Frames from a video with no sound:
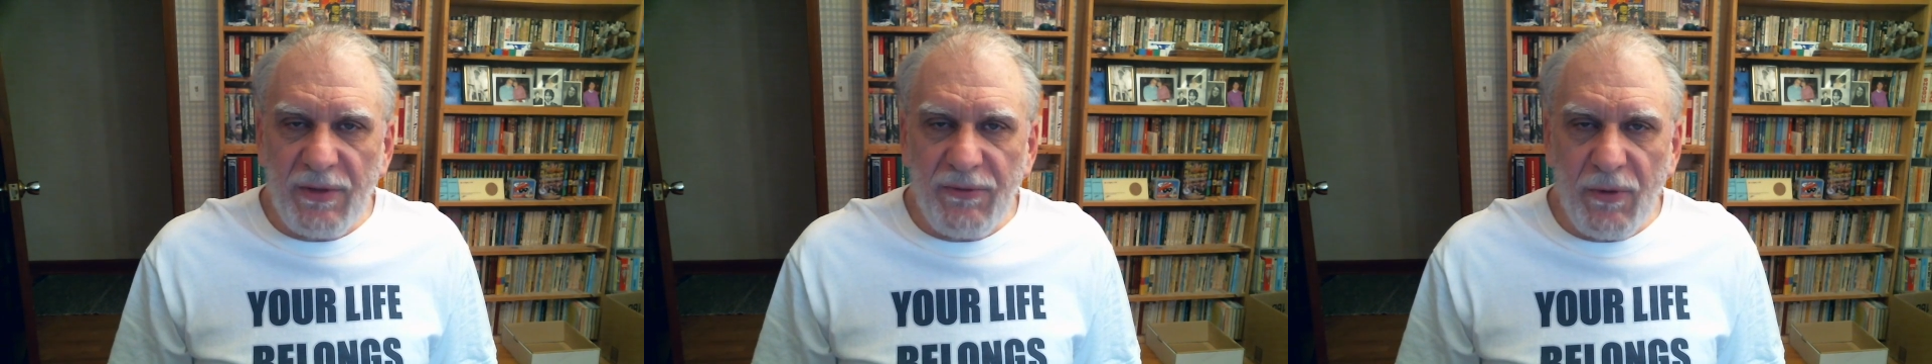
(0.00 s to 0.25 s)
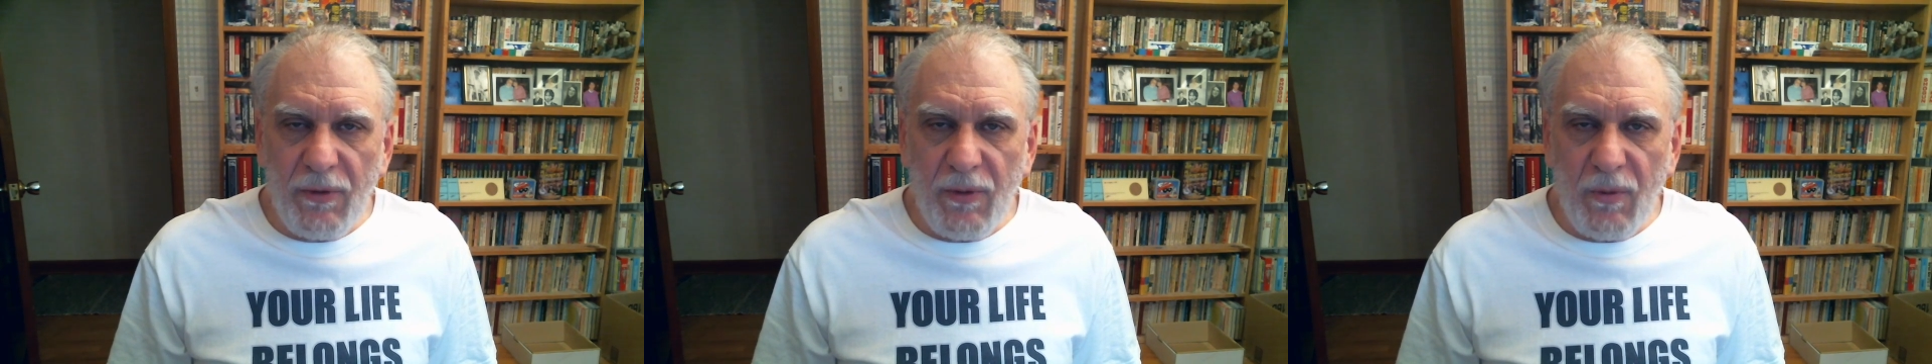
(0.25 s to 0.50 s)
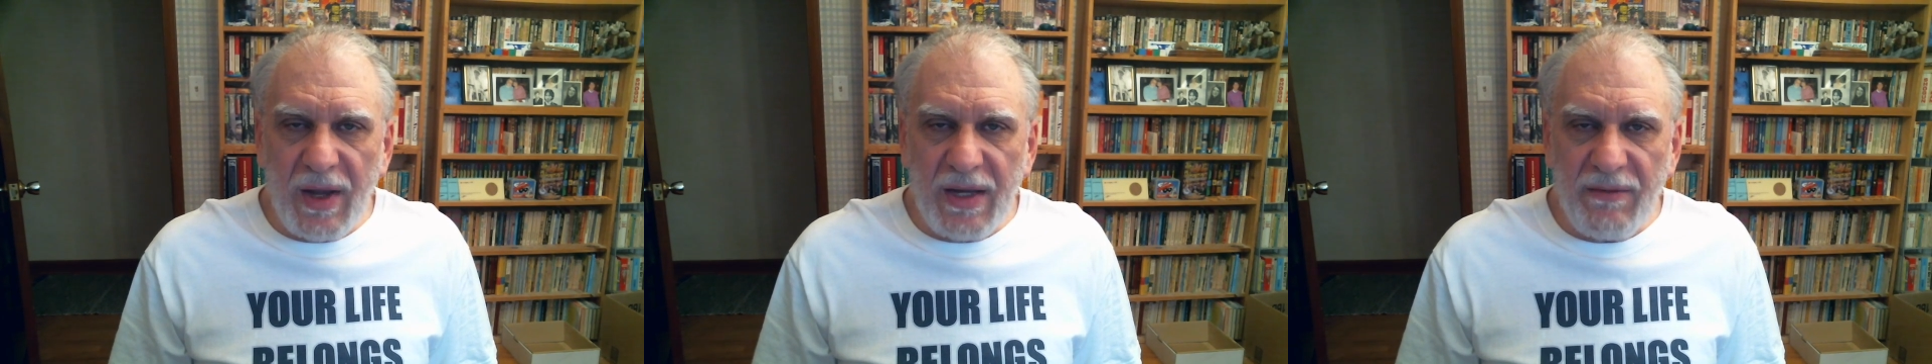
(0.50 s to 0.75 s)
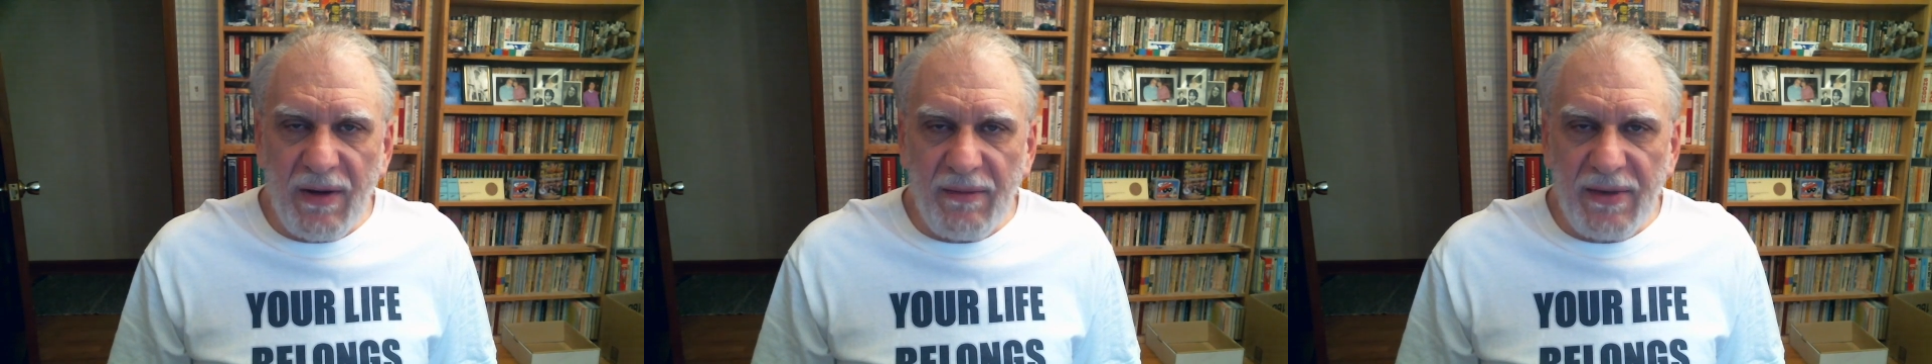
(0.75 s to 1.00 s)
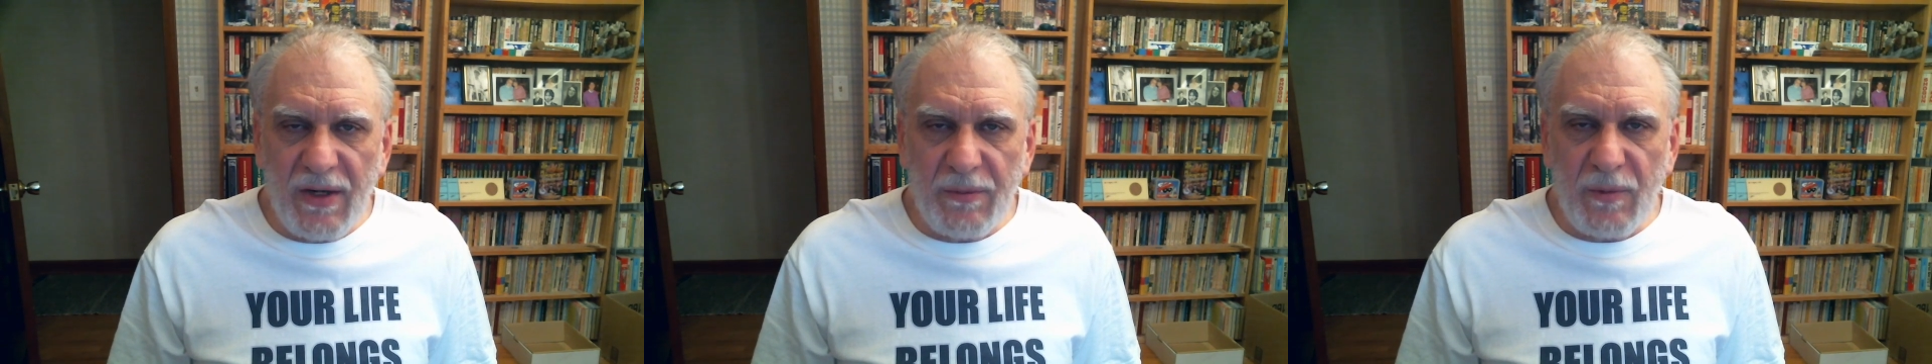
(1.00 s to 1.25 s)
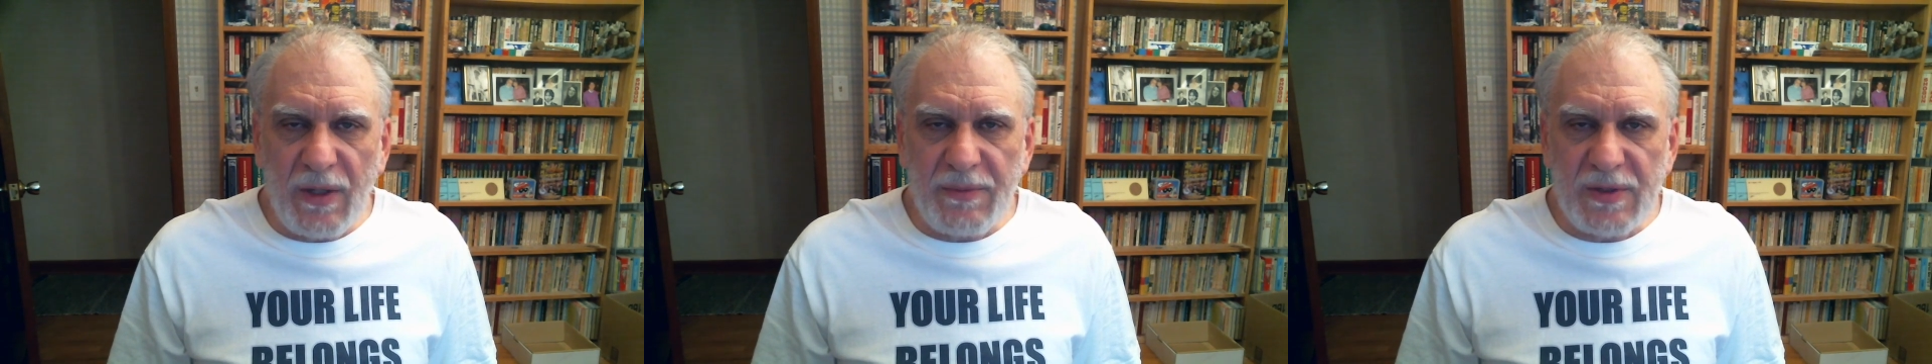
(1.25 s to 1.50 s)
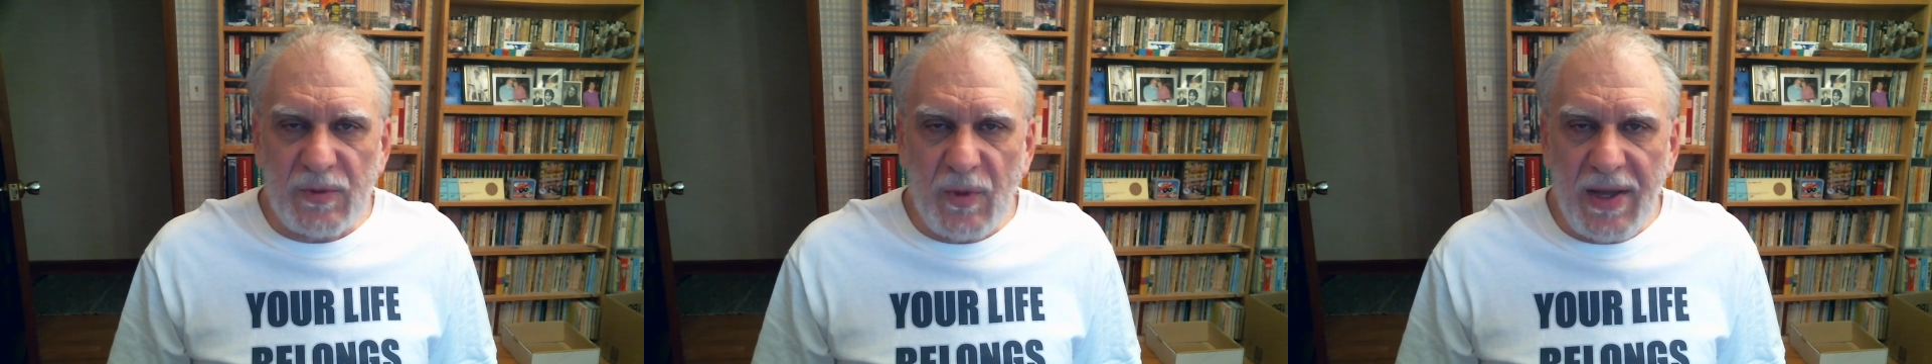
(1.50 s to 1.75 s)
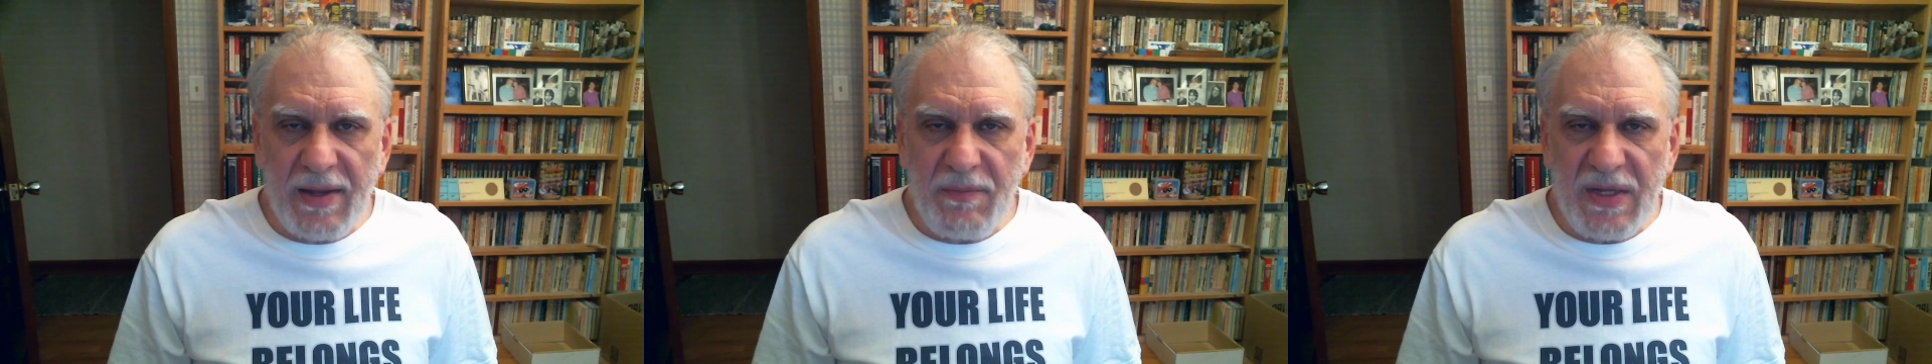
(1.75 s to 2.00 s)
to throw their weight around. They don't want to
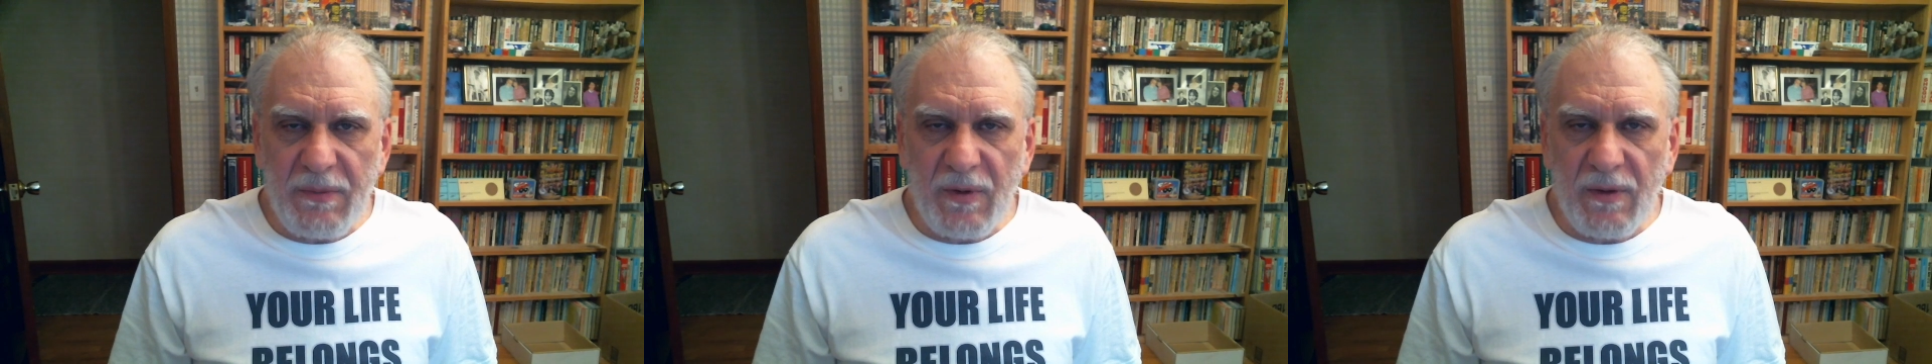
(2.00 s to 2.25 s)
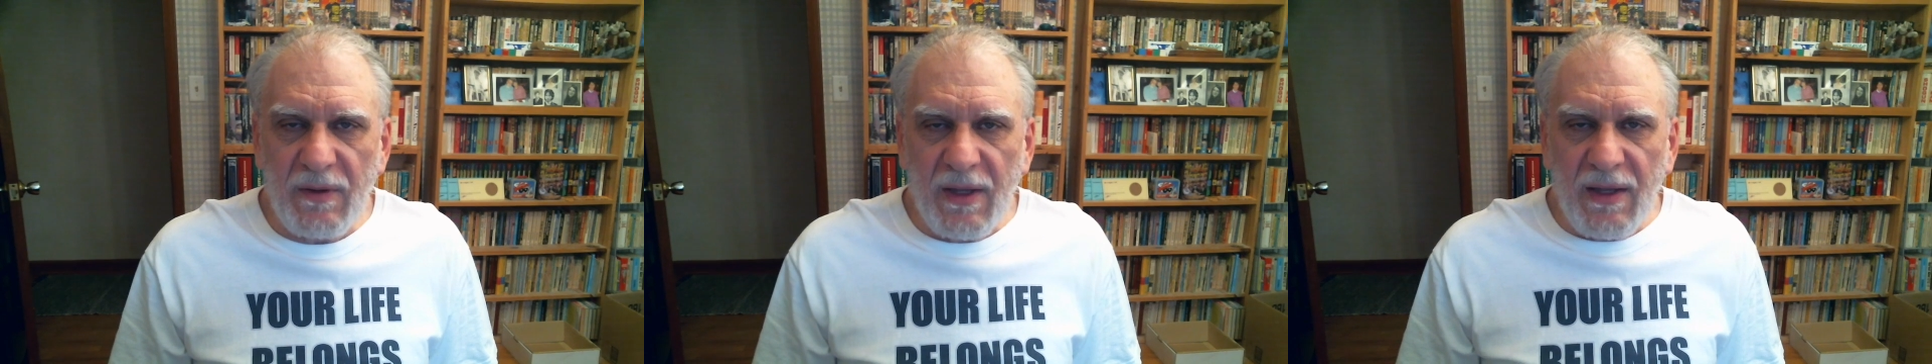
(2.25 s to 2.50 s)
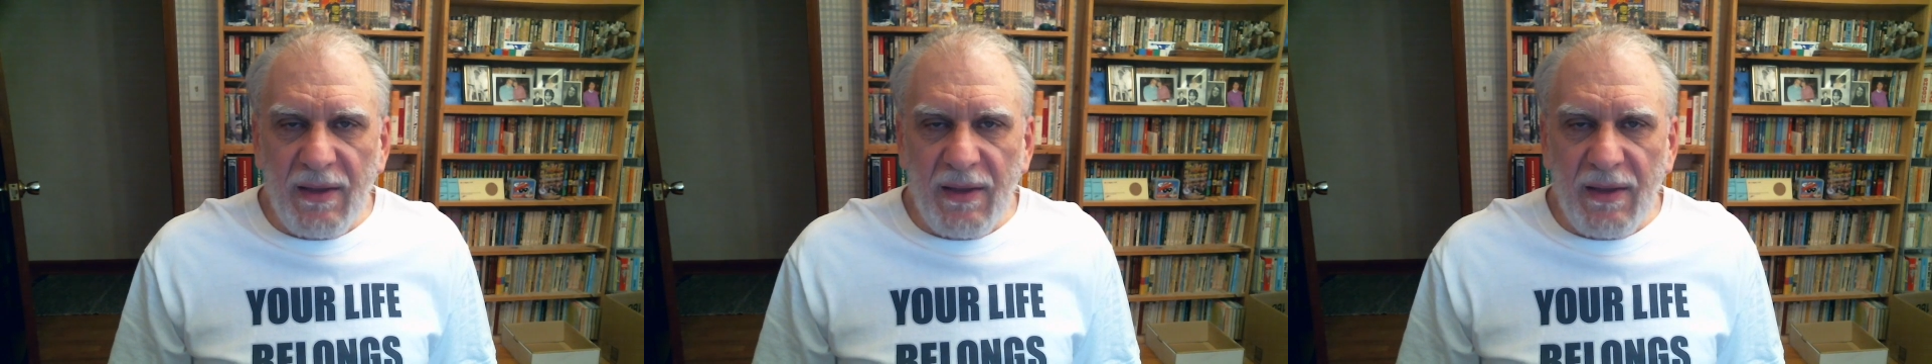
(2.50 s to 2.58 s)
persuade people.